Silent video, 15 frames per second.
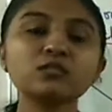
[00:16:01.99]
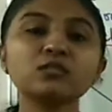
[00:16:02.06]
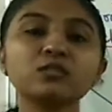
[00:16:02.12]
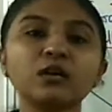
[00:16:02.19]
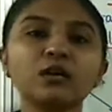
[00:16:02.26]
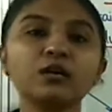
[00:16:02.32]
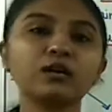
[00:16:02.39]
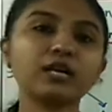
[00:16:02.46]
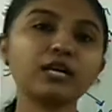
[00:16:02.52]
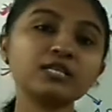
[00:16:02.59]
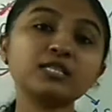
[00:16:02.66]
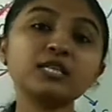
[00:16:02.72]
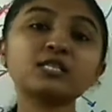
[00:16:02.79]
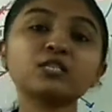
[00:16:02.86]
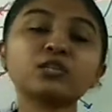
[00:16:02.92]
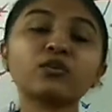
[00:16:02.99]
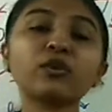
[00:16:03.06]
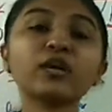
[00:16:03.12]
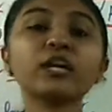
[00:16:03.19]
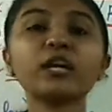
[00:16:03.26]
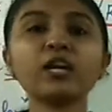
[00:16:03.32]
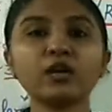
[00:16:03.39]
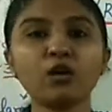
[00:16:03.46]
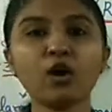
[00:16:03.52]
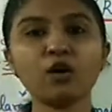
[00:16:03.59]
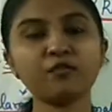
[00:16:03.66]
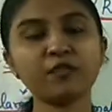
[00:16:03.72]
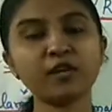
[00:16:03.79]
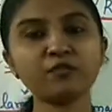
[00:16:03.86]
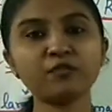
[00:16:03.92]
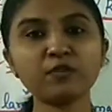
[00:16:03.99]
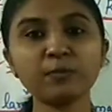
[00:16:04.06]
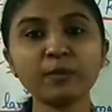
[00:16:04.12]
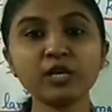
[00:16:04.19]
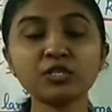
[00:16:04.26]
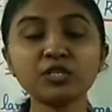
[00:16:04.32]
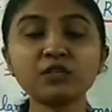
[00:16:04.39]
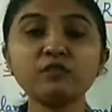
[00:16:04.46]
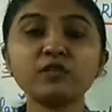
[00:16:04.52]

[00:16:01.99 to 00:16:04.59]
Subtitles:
does the screening of information